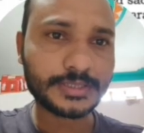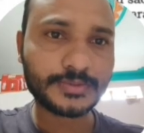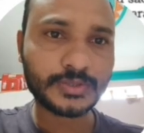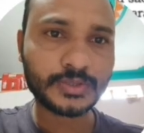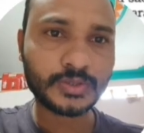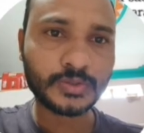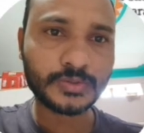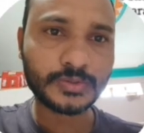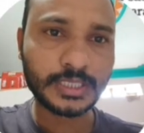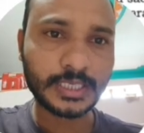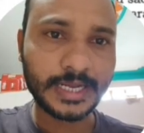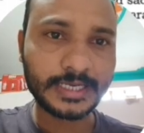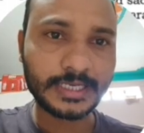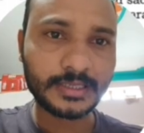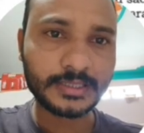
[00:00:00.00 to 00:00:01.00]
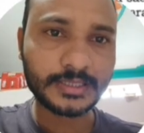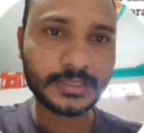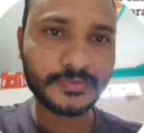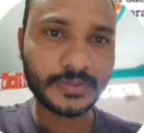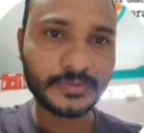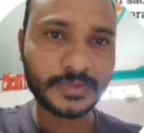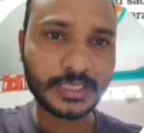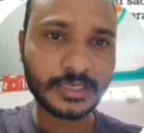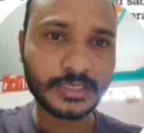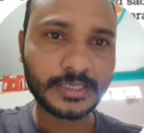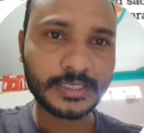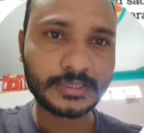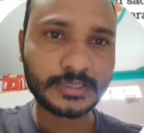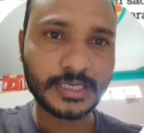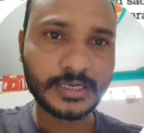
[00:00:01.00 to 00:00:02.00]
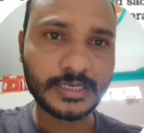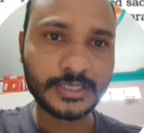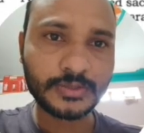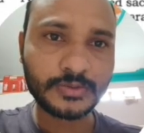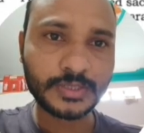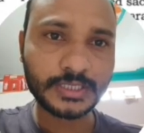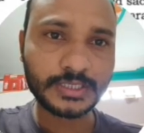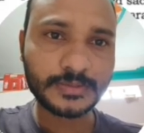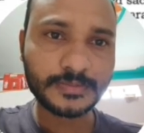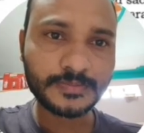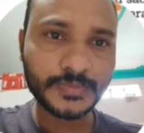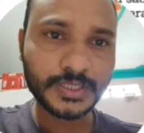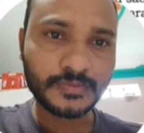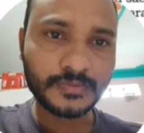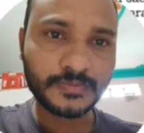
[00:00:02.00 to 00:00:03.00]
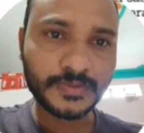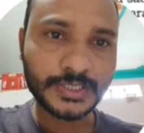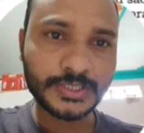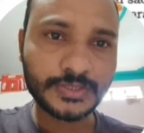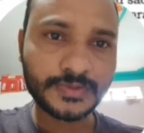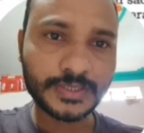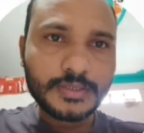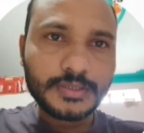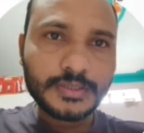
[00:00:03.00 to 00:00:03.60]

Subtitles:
So the right answer for 132 is first one.